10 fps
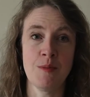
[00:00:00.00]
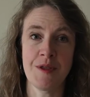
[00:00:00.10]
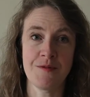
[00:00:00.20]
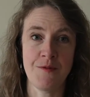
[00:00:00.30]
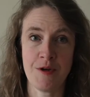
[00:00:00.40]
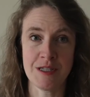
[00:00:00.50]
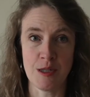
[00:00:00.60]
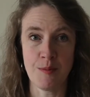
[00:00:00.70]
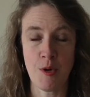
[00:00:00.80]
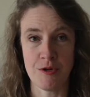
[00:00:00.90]
but very
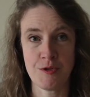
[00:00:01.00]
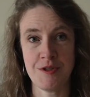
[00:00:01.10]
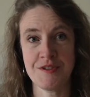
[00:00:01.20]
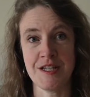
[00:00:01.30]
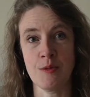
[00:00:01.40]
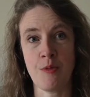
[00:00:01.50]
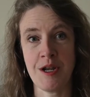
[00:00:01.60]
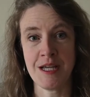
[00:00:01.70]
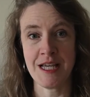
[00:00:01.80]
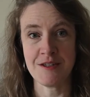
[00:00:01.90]
little poetry
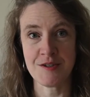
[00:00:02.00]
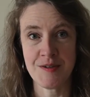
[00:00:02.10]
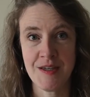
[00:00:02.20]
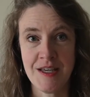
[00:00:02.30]
celebrating it.